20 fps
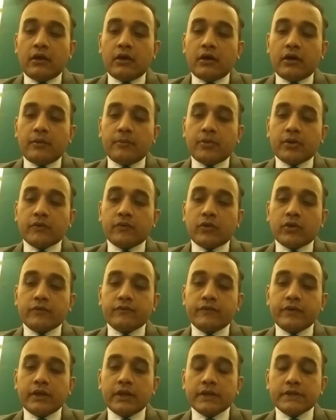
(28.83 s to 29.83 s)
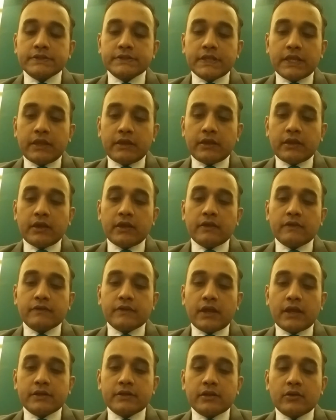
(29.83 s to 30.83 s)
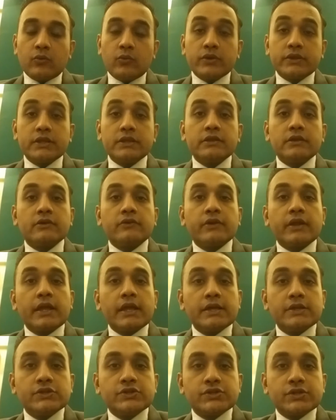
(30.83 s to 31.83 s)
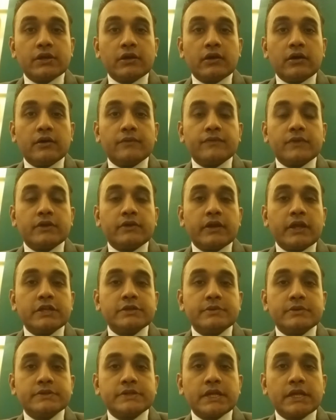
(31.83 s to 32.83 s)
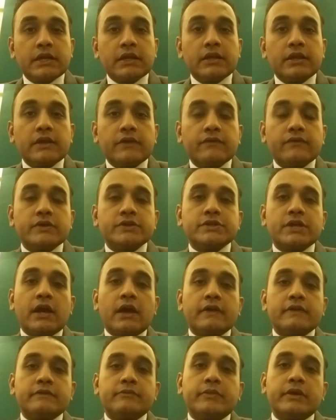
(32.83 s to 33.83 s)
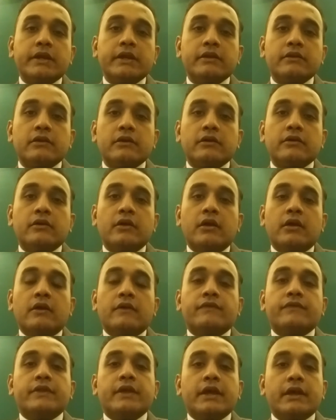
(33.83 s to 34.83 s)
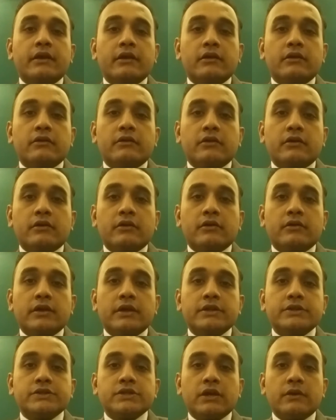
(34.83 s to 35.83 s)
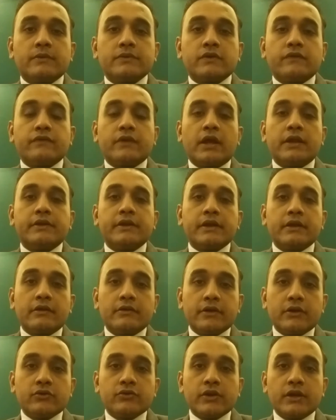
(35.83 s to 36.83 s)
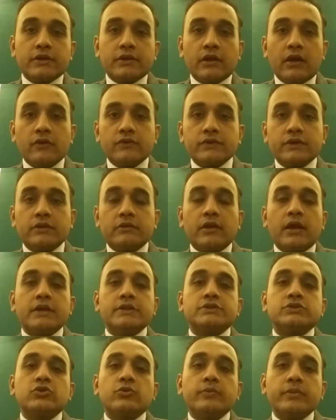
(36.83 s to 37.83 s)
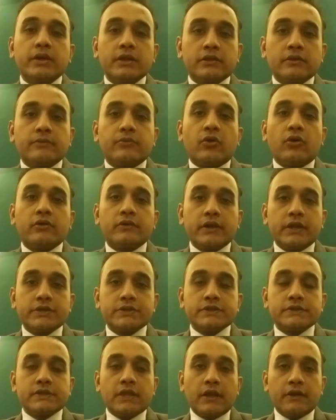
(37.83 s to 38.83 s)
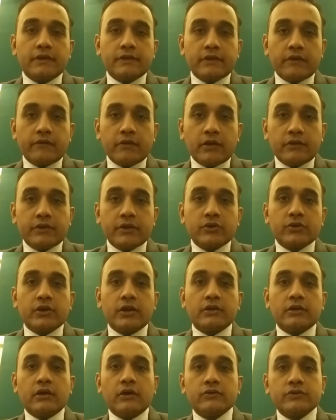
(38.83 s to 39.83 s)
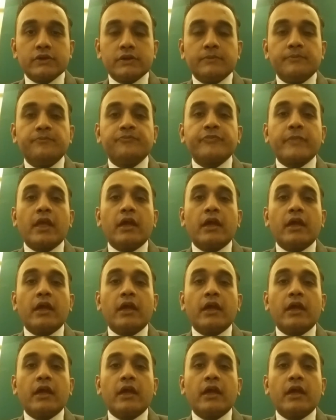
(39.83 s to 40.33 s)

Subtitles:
But what we are seeing is that within the range basically which has been there in terms of 9800 10,000, and to me the broad range is 9700 10,000.